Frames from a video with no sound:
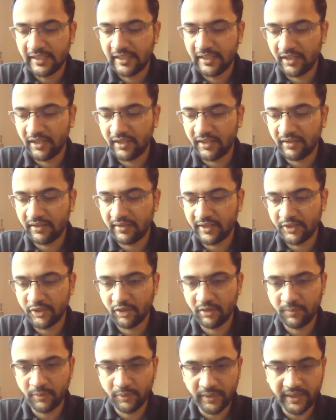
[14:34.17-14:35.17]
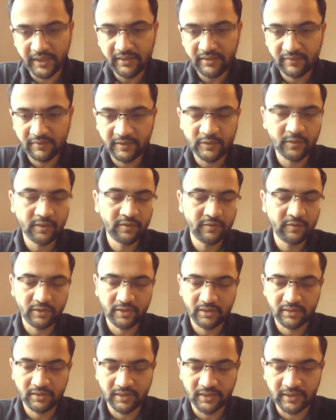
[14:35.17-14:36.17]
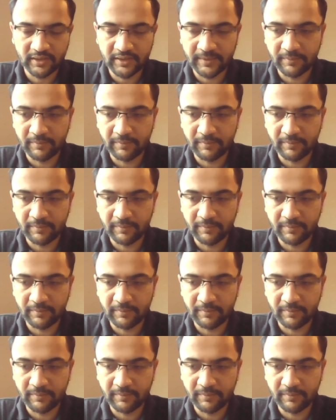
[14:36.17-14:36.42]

learn threshold pruning, which was for